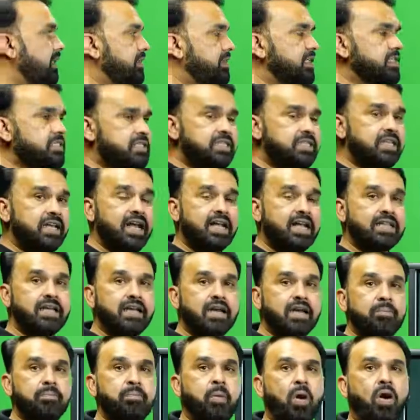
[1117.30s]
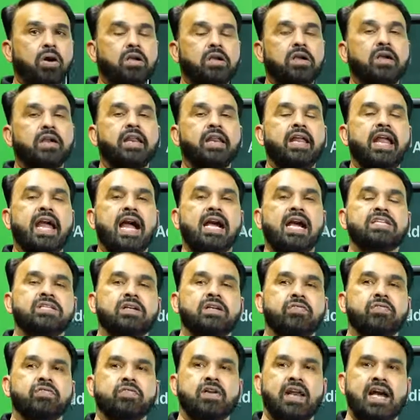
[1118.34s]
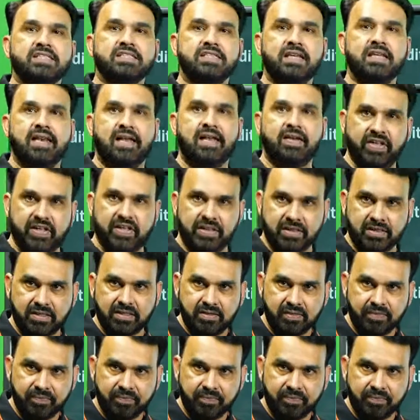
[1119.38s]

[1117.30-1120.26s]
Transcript: This is another important reaction of class 11th.